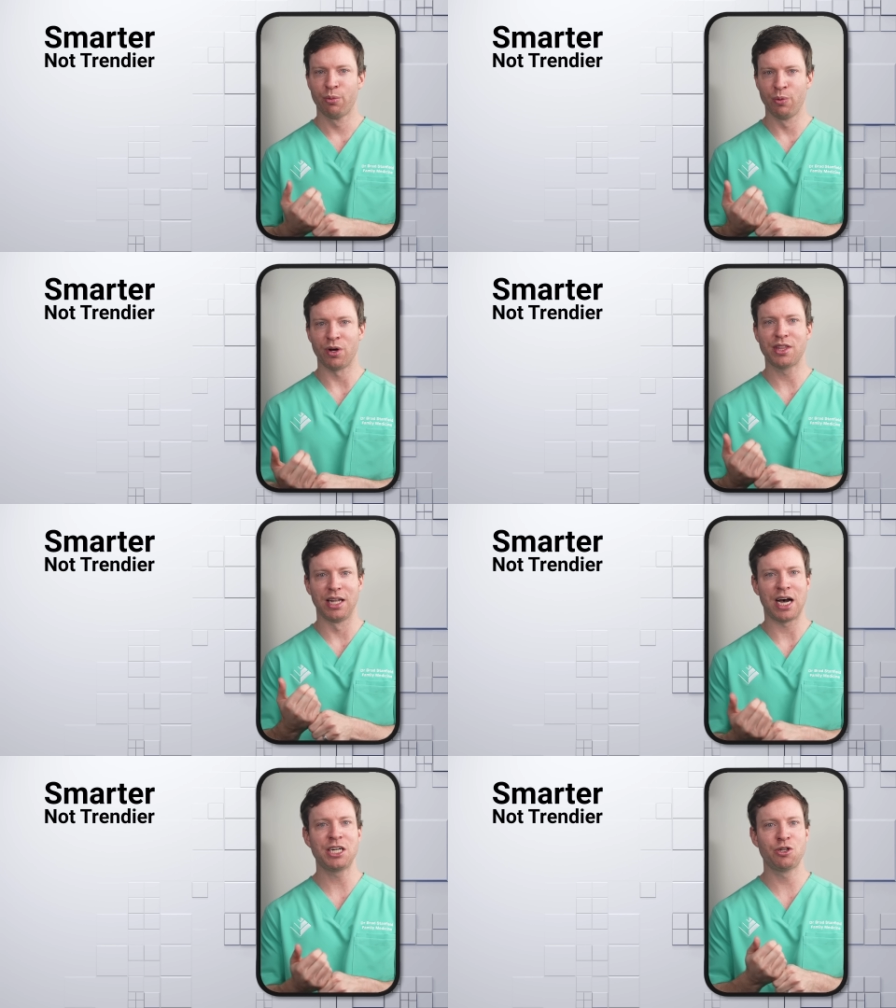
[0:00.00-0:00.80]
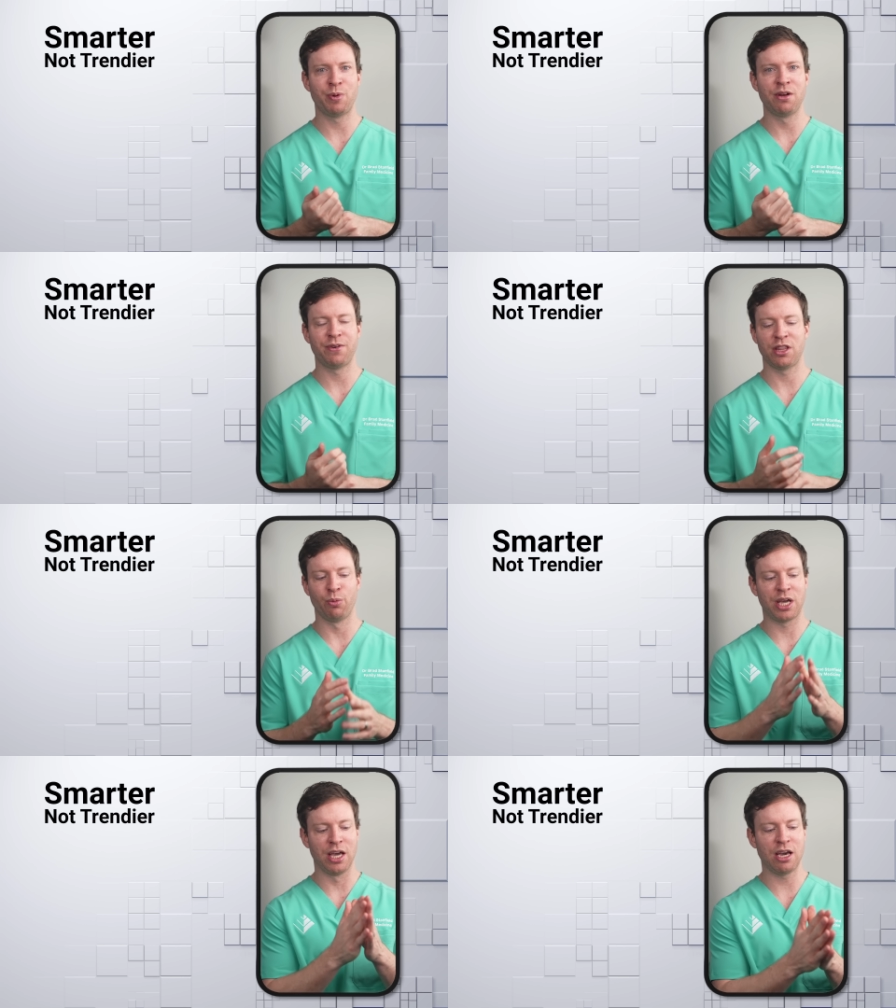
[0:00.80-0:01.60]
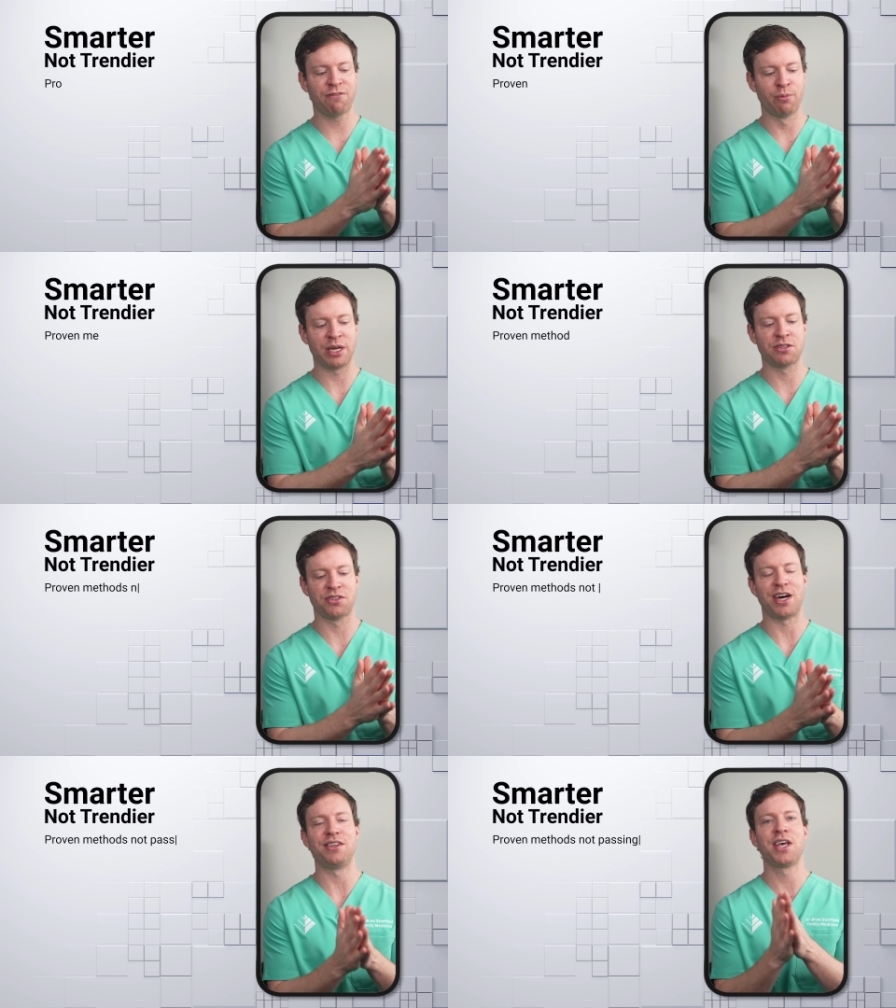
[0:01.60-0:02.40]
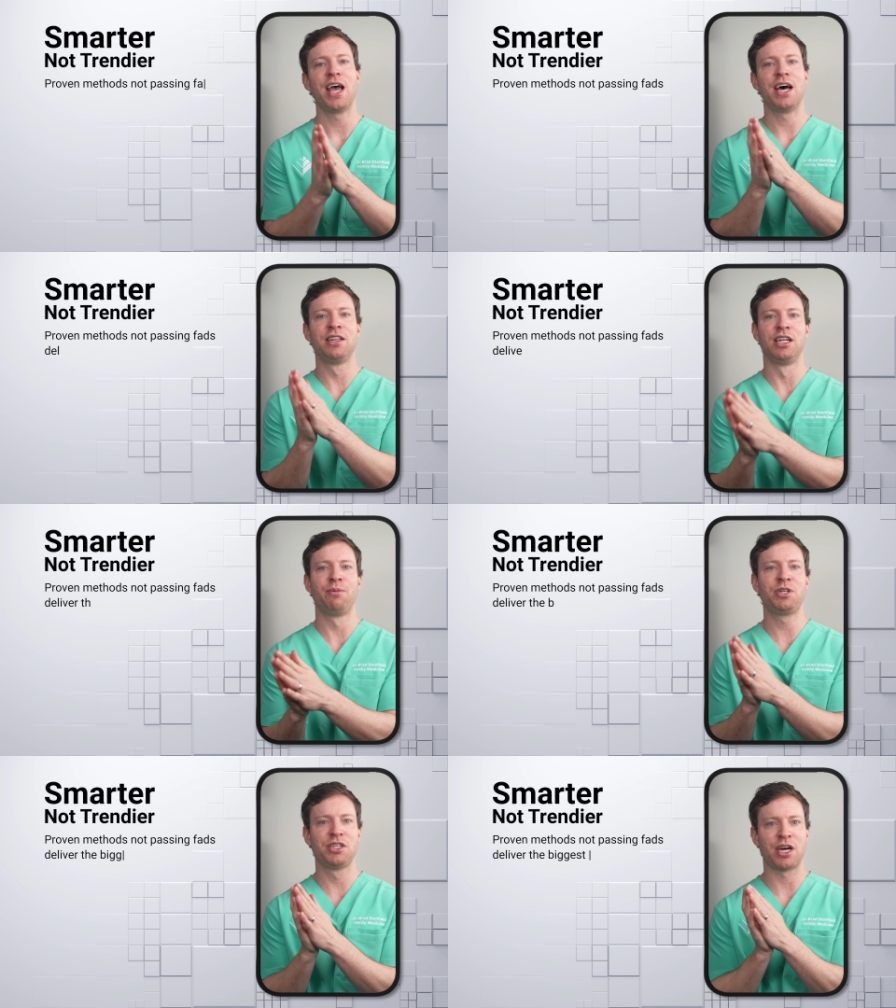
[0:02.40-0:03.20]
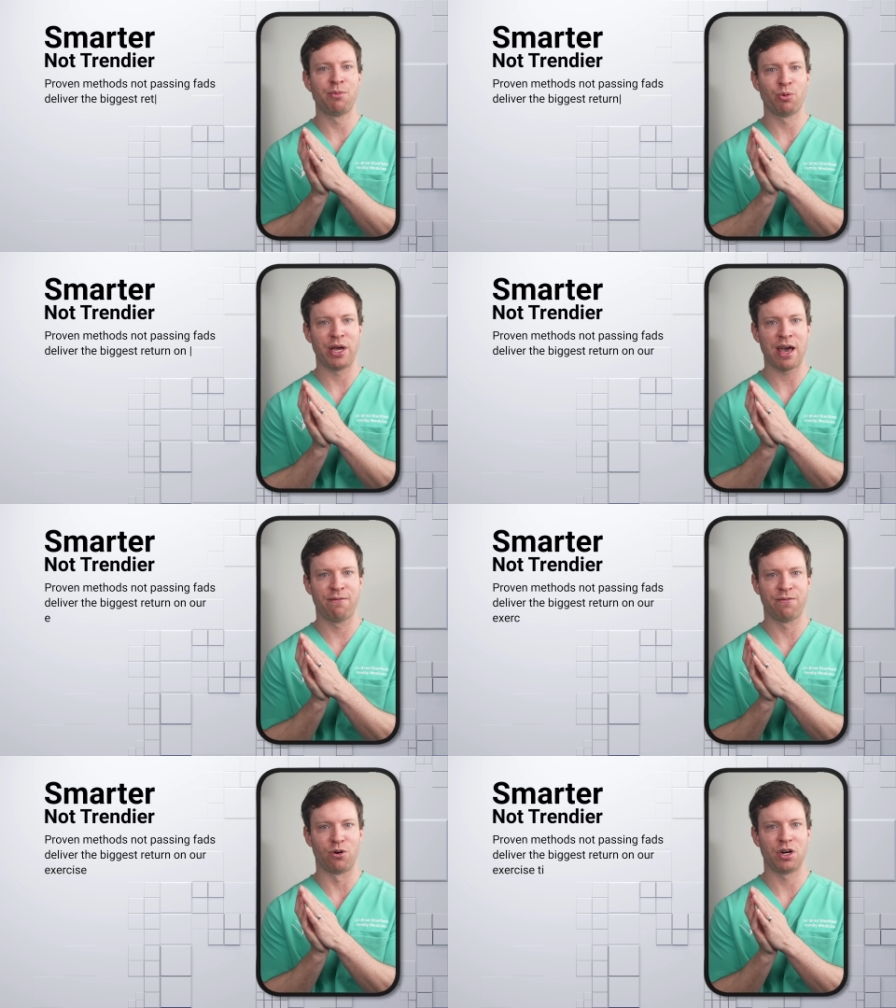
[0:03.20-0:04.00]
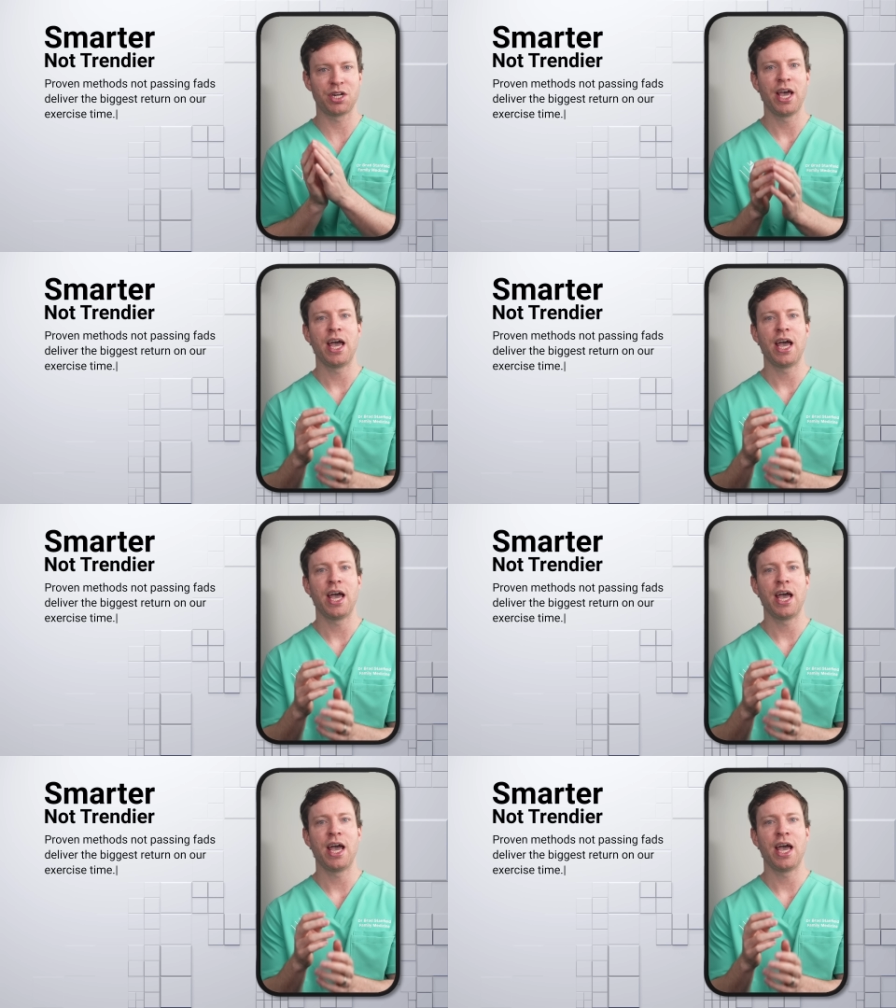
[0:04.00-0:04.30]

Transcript: We want the largest benefit that we can get from exercise in the limited time that we have for it,